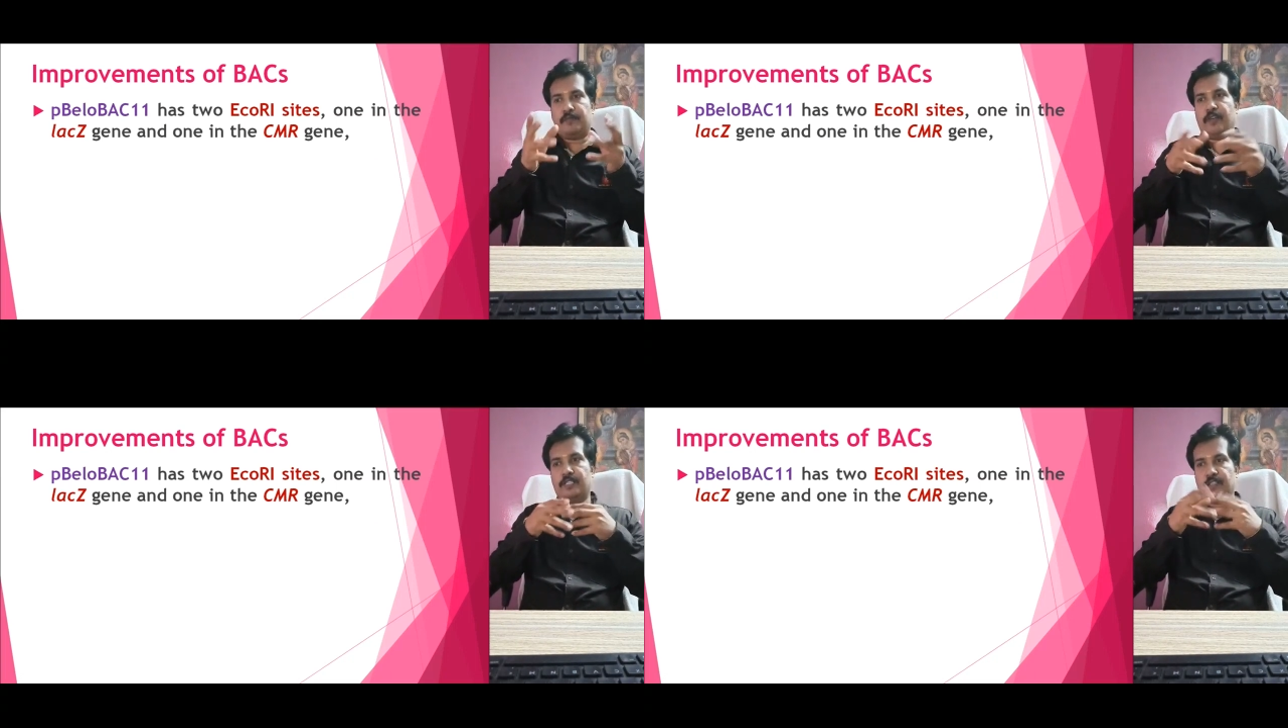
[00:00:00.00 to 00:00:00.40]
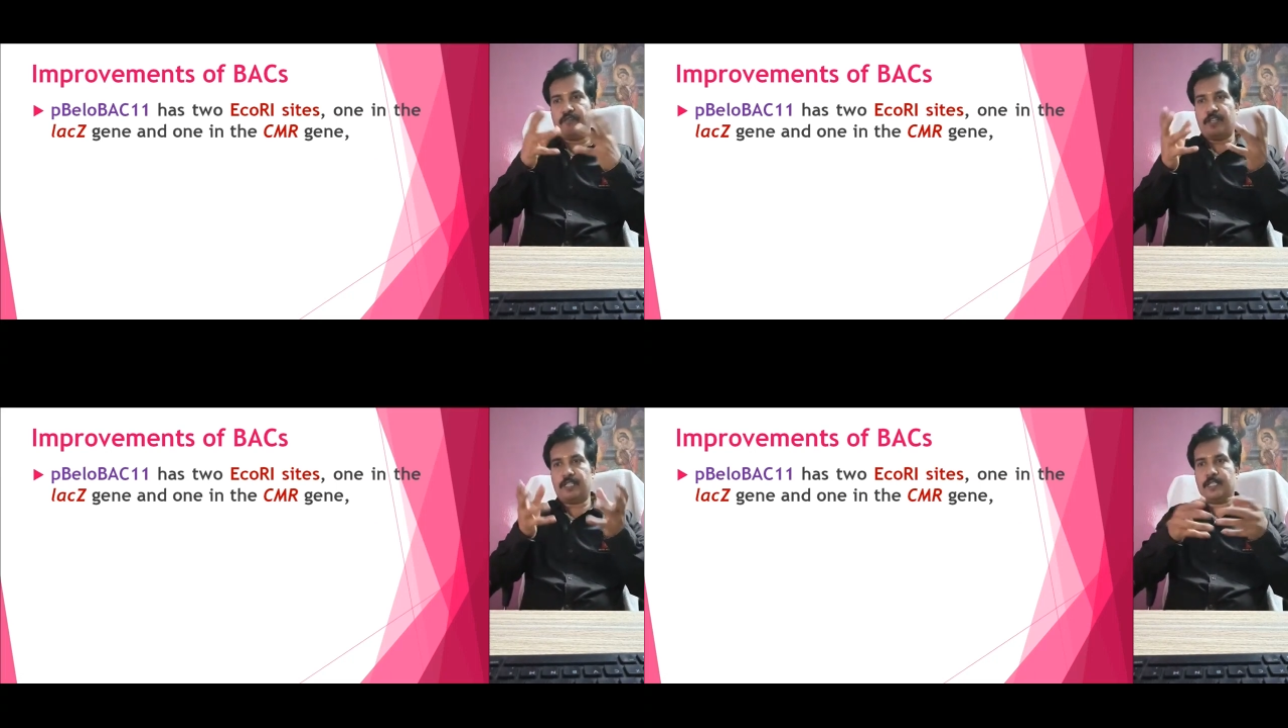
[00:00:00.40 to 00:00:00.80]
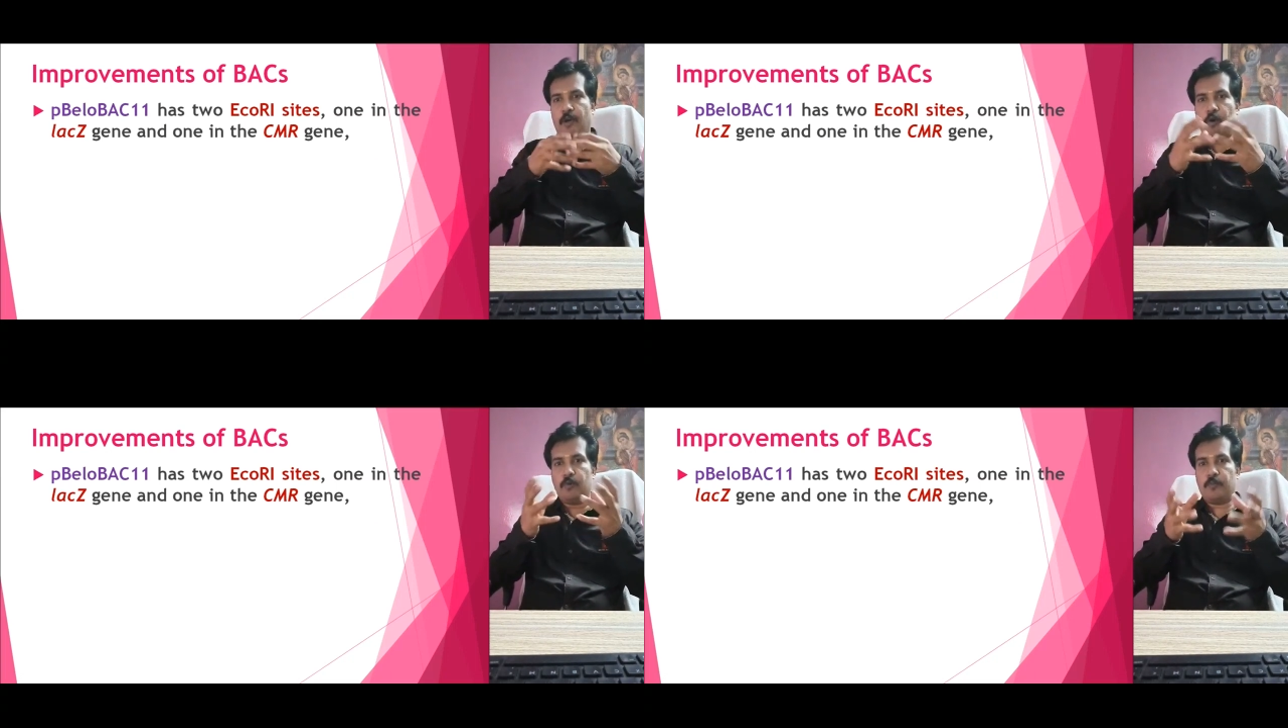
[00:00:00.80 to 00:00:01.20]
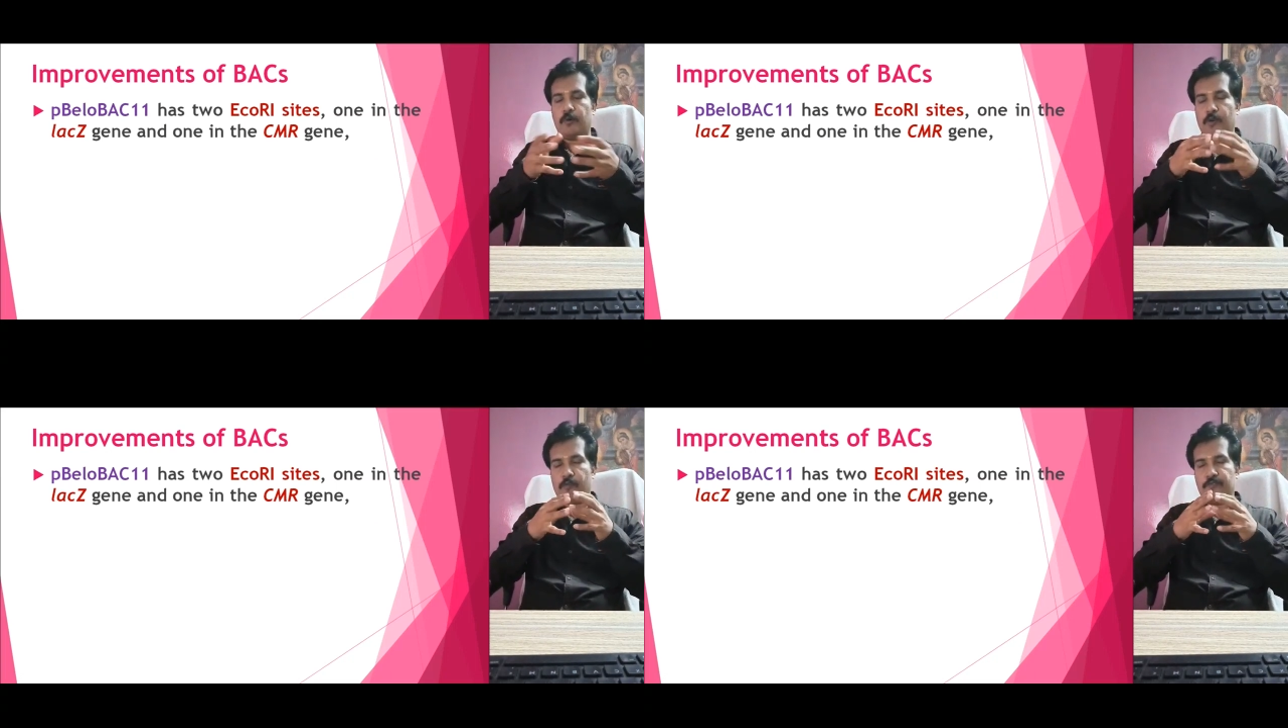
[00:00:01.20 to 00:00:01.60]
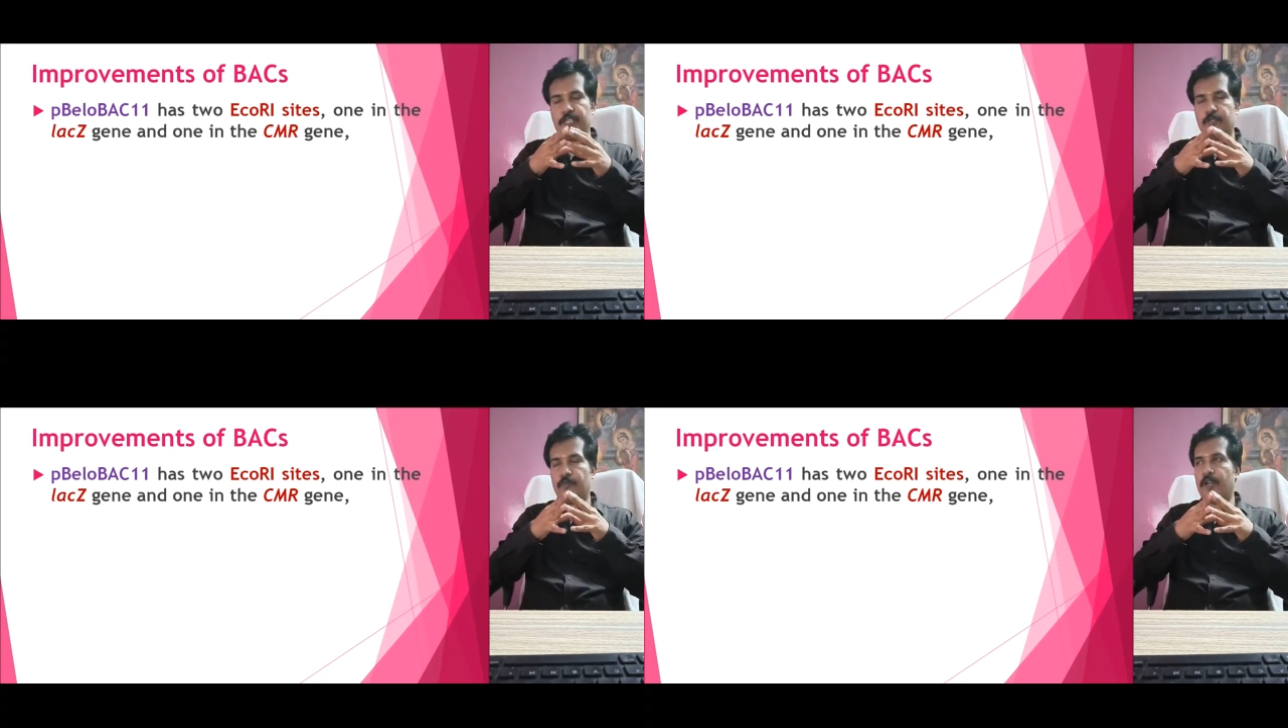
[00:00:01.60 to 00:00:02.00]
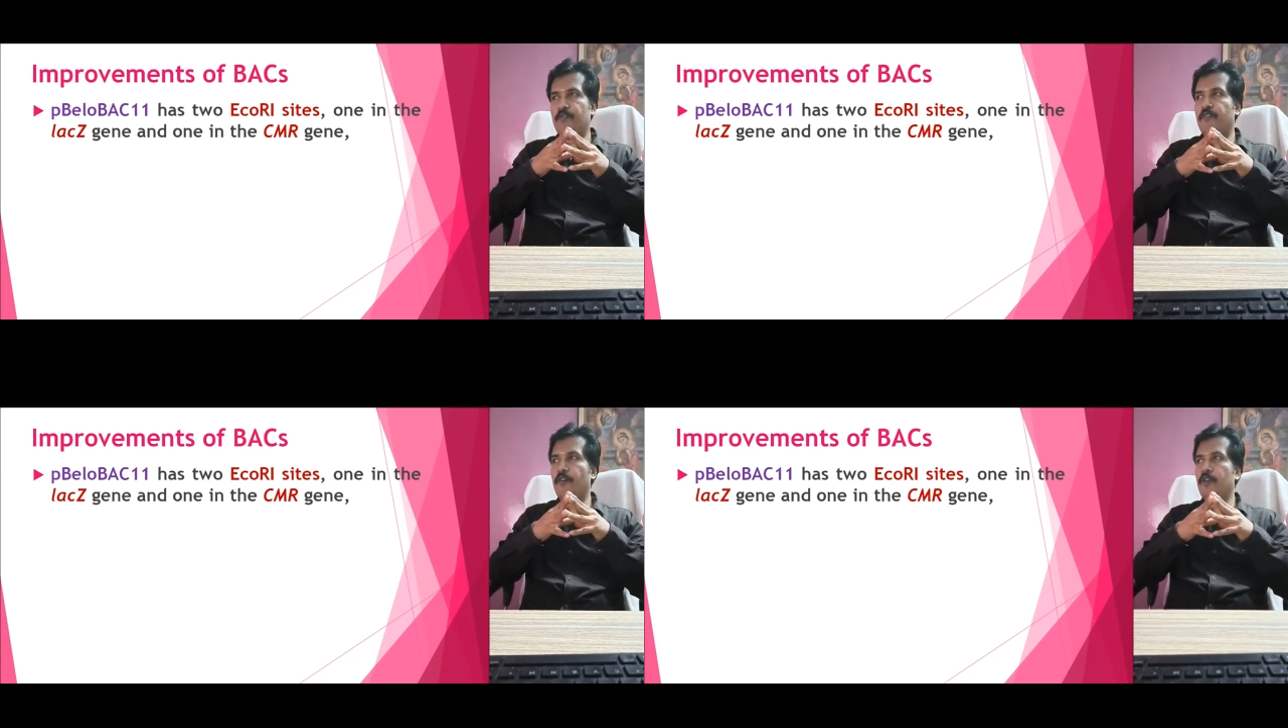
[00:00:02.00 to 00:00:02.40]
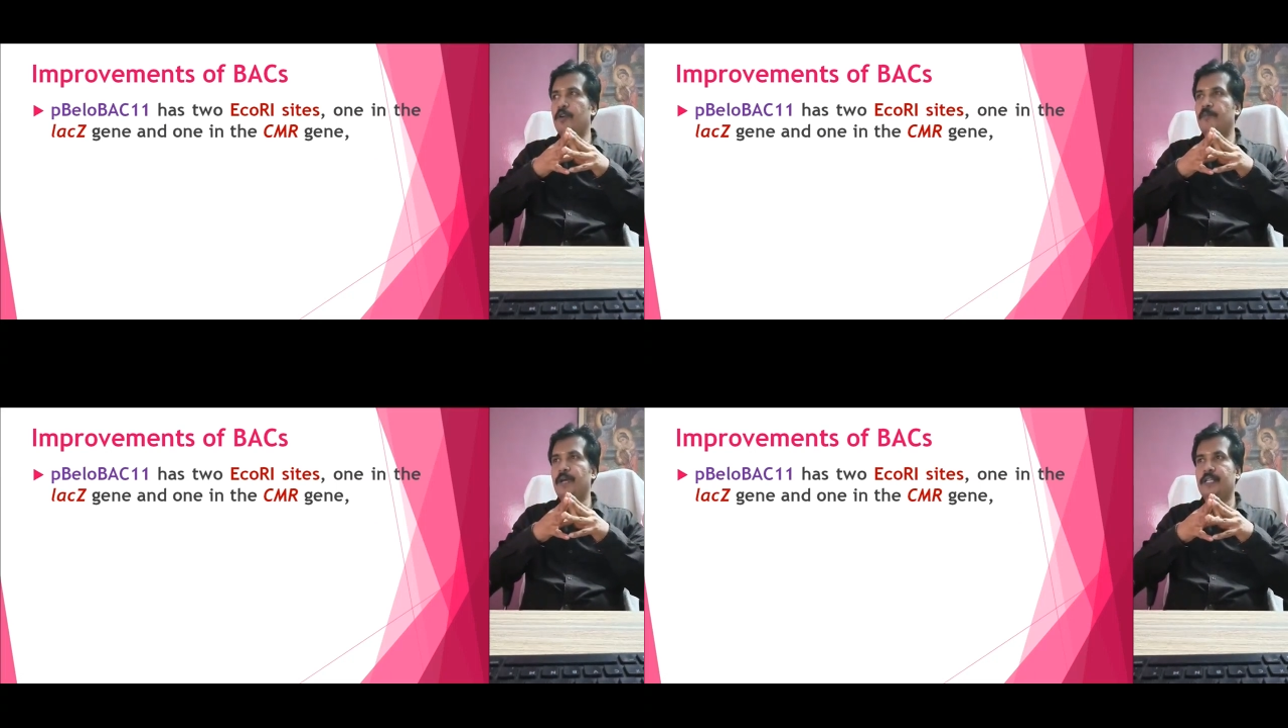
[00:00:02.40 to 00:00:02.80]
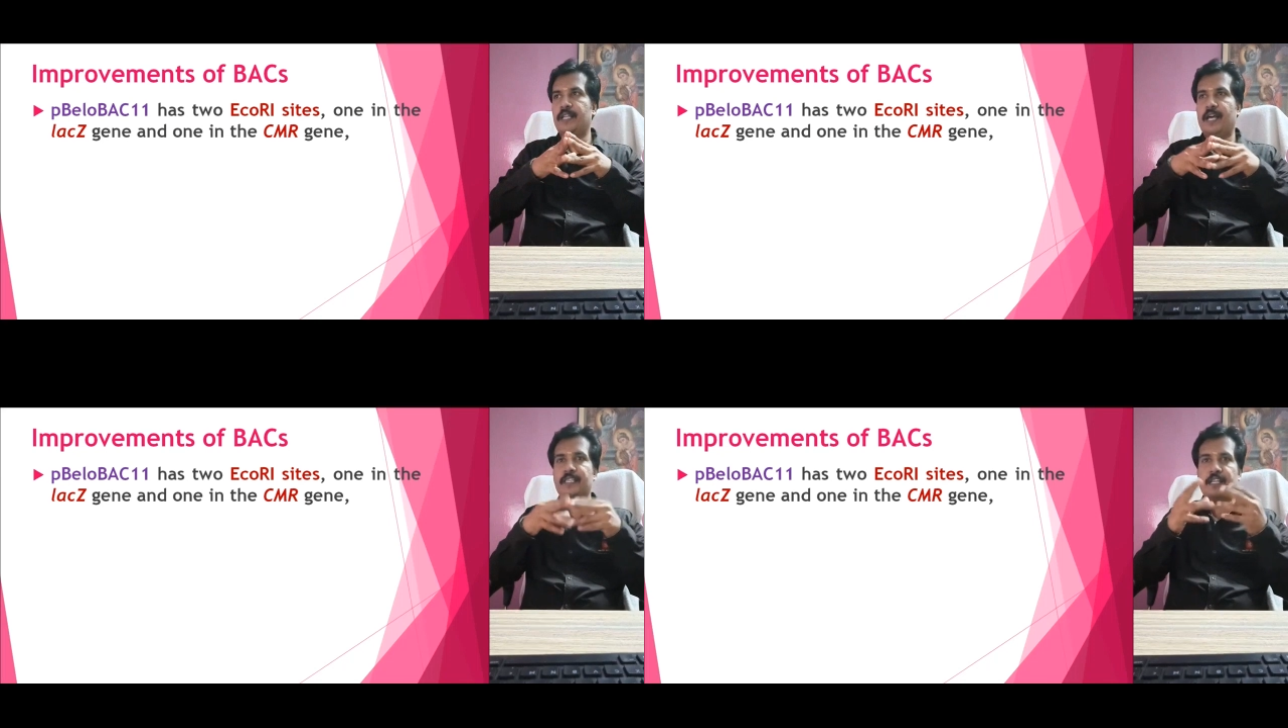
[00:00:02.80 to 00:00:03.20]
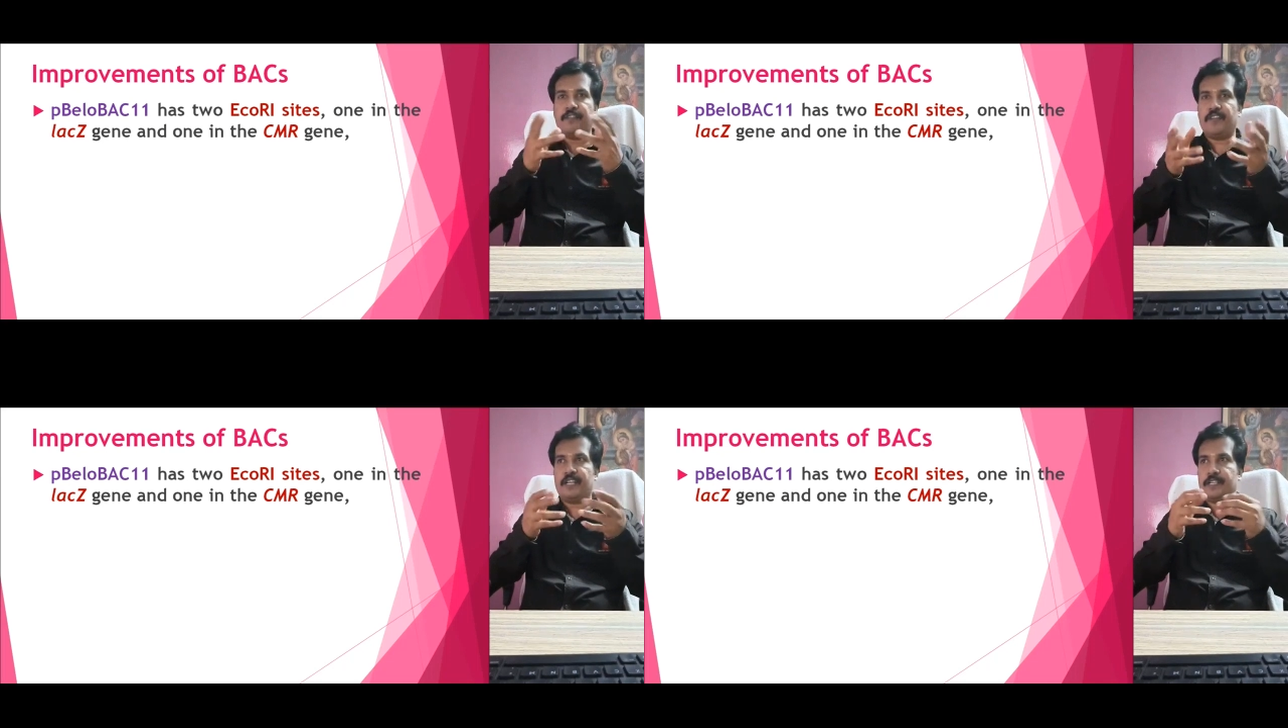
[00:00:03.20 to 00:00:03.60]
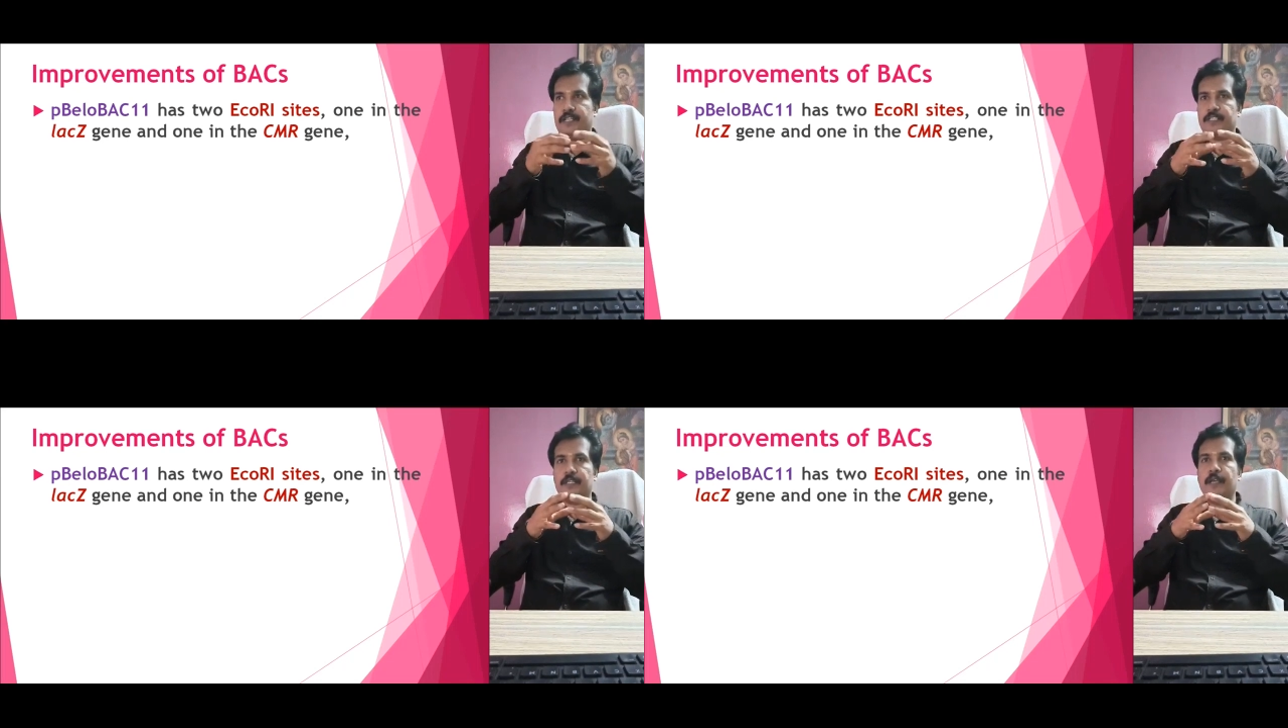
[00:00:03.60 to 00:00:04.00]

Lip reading: was the first output of this one, followed by the other vectors.